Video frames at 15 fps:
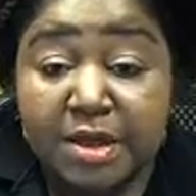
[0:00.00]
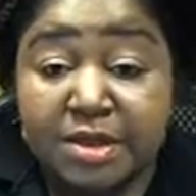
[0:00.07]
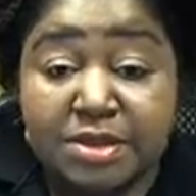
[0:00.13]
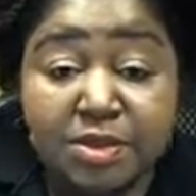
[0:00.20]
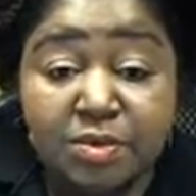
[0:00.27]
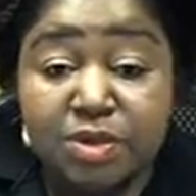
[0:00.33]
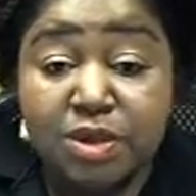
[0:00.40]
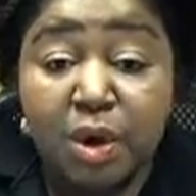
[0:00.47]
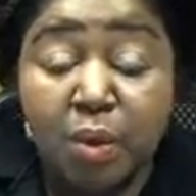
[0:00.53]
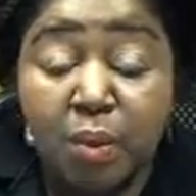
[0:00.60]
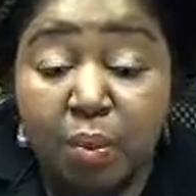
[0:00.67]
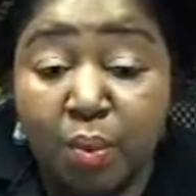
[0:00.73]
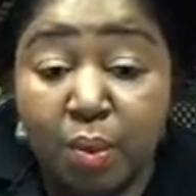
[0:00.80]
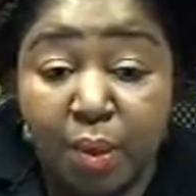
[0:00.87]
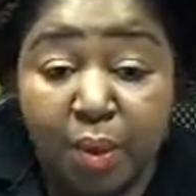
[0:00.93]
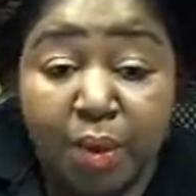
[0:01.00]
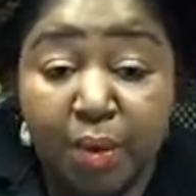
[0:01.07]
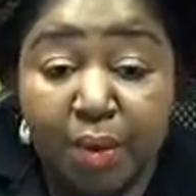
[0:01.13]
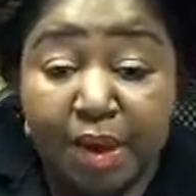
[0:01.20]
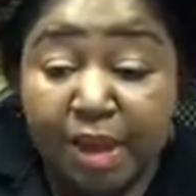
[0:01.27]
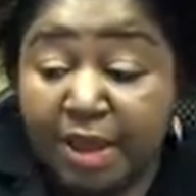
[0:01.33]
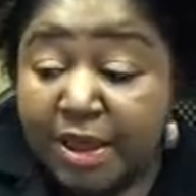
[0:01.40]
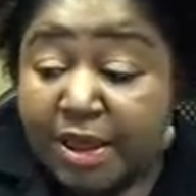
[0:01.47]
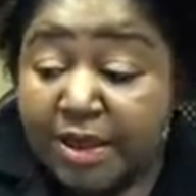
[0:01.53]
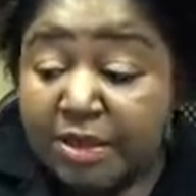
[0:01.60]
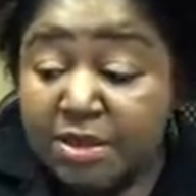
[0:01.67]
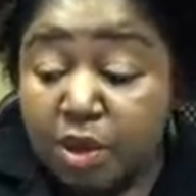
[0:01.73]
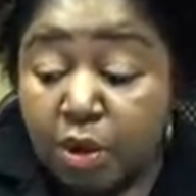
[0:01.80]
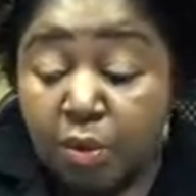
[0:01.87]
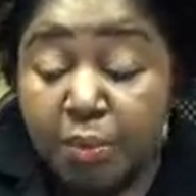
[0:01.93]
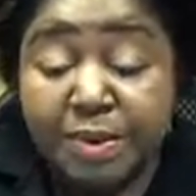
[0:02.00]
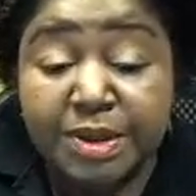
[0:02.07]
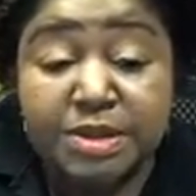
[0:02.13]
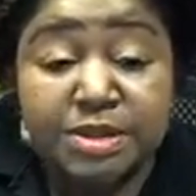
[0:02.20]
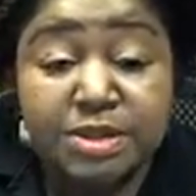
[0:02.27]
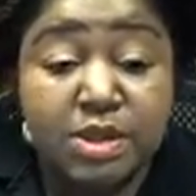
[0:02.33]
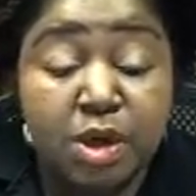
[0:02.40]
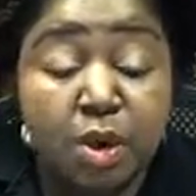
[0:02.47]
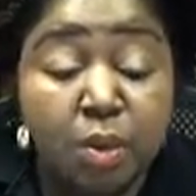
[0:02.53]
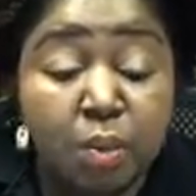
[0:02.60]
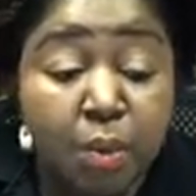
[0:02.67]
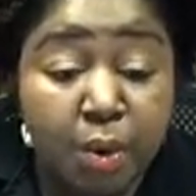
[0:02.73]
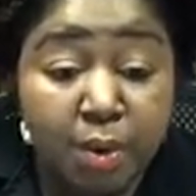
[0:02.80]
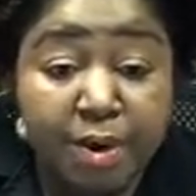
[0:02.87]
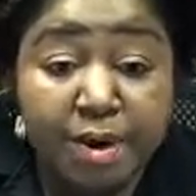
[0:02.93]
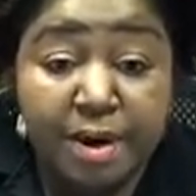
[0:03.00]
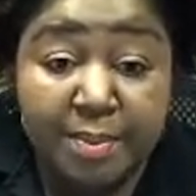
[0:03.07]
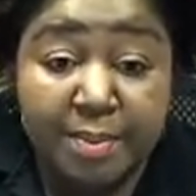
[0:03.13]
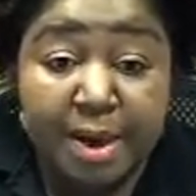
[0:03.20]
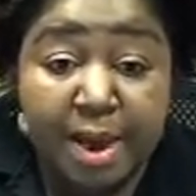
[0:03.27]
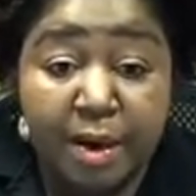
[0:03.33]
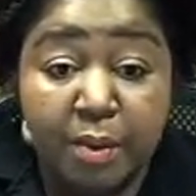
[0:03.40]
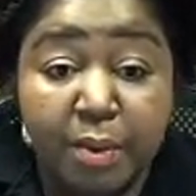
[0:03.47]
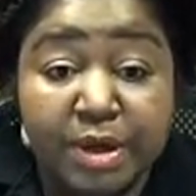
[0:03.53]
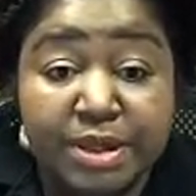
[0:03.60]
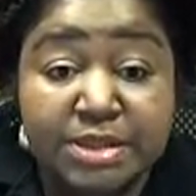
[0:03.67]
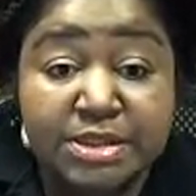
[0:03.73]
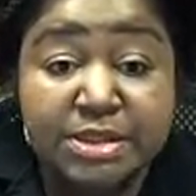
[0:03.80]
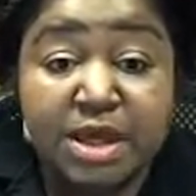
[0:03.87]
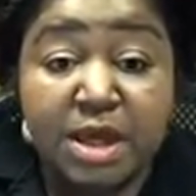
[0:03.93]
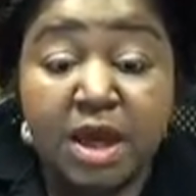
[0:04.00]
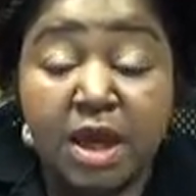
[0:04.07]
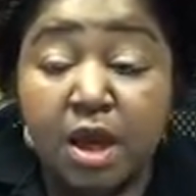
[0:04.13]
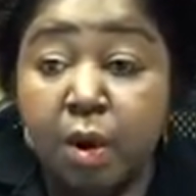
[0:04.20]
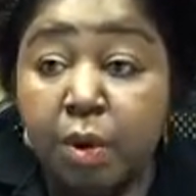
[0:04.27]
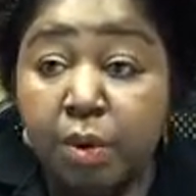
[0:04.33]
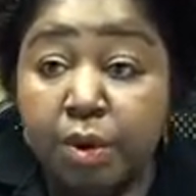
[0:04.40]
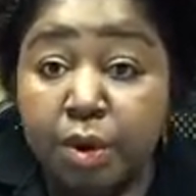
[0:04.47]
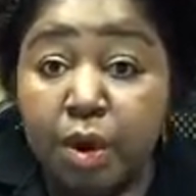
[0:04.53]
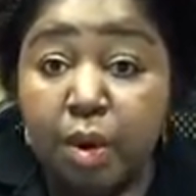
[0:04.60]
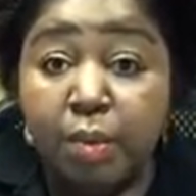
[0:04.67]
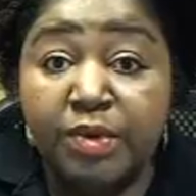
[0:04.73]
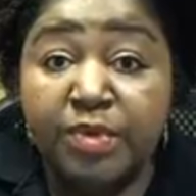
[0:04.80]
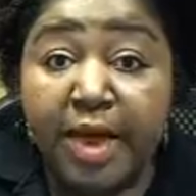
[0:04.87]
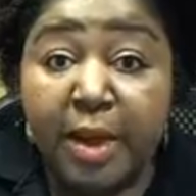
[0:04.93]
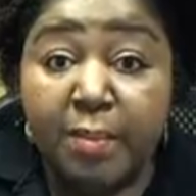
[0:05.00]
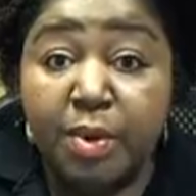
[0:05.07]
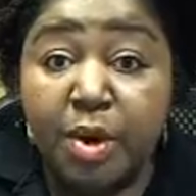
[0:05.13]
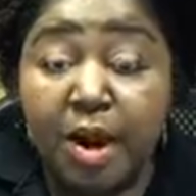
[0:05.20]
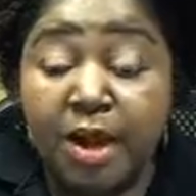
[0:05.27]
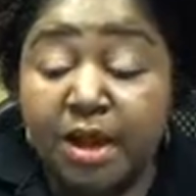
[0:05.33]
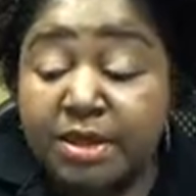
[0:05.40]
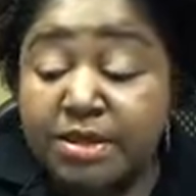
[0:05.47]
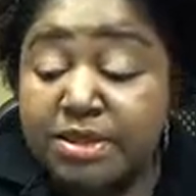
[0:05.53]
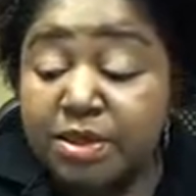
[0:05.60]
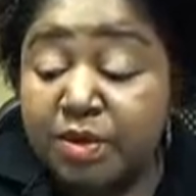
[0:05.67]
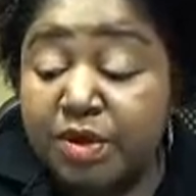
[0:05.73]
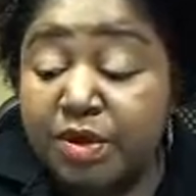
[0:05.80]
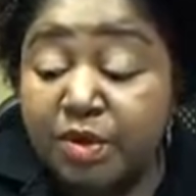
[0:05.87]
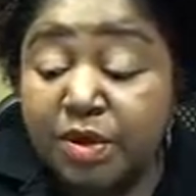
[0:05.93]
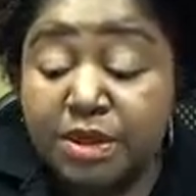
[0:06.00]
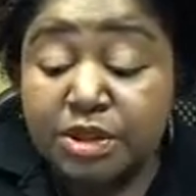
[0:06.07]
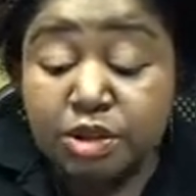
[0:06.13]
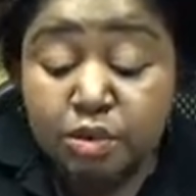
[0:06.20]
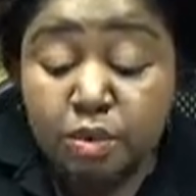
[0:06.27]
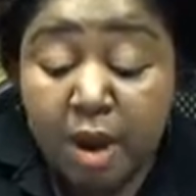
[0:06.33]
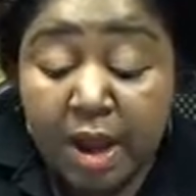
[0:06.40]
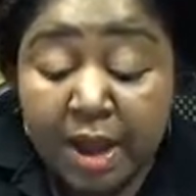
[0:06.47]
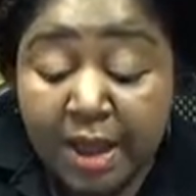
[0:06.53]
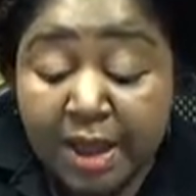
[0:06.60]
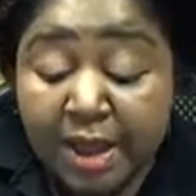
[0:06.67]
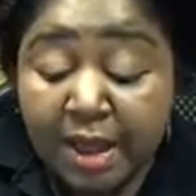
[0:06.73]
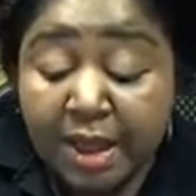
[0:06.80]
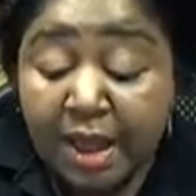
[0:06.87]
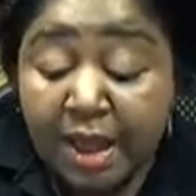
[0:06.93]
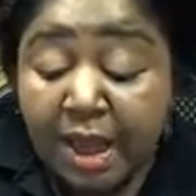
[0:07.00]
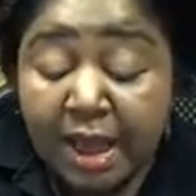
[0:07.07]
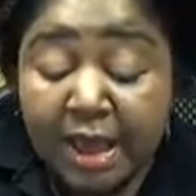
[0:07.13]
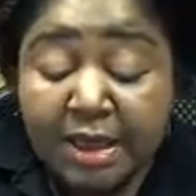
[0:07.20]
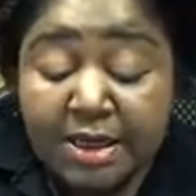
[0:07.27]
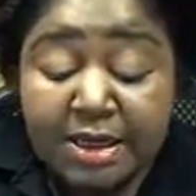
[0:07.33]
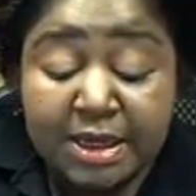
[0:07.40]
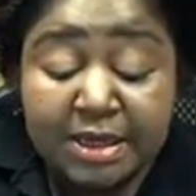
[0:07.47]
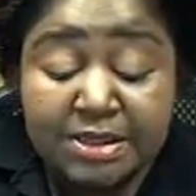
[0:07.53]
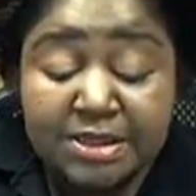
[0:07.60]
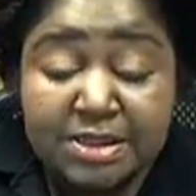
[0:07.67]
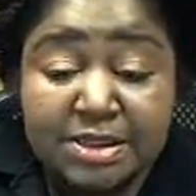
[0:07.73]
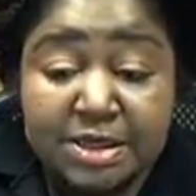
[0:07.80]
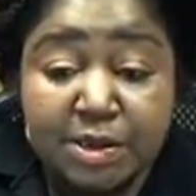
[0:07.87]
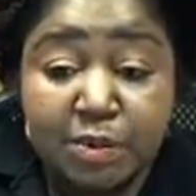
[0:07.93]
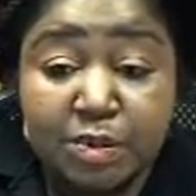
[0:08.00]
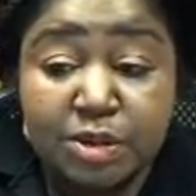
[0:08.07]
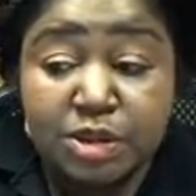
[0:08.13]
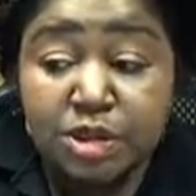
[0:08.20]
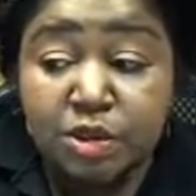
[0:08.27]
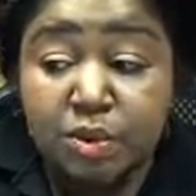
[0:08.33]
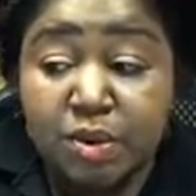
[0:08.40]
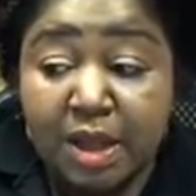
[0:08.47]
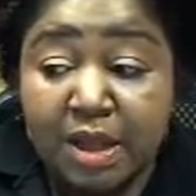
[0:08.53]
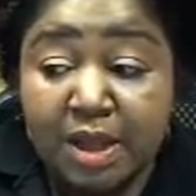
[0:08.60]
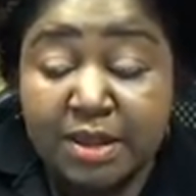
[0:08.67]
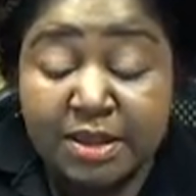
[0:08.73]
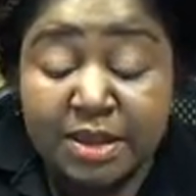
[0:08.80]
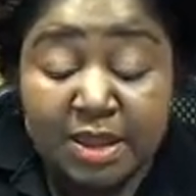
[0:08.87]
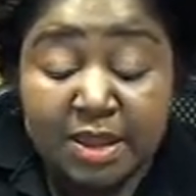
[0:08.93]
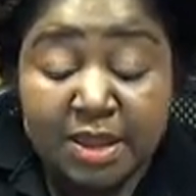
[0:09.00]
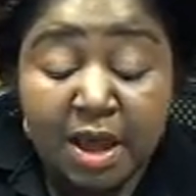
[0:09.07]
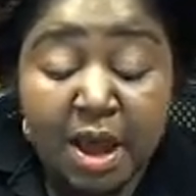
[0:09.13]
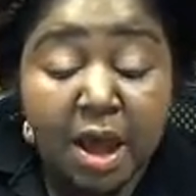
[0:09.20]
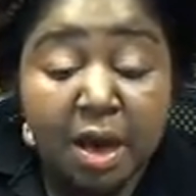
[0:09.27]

So don't worry. Don't be so worried about what's going on with that product. So you can try and, and see what you like, think.